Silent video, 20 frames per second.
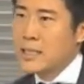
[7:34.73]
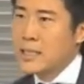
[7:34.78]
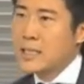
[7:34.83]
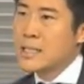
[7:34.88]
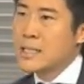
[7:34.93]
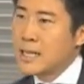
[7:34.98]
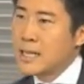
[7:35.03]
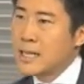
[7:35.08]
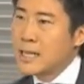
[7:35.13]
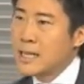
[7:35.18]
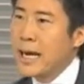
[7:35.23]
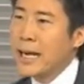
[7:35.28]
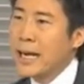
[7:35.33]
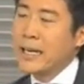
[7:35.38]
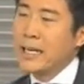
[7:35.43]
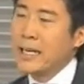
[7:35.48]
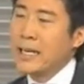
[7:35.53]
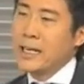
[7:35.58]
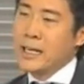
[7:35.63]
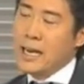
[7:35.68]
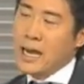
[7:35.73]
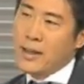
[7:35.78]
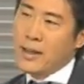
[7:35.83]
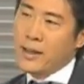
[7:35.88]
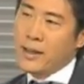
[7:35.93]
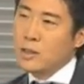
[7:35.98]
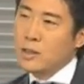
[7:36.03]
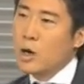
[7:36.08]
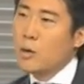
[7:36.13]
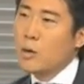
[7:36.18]
to society and
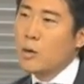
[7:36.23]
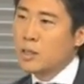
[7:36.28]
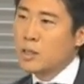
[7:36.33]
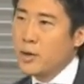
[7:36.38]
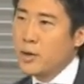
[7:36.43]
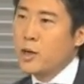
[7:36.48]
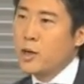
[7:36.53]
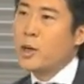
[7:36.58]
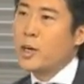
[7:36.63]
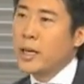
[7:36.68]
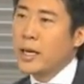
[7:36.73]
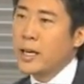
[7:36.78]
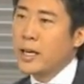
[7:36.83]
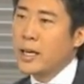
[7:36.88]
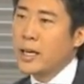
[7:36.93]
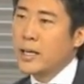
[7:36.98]
the global community.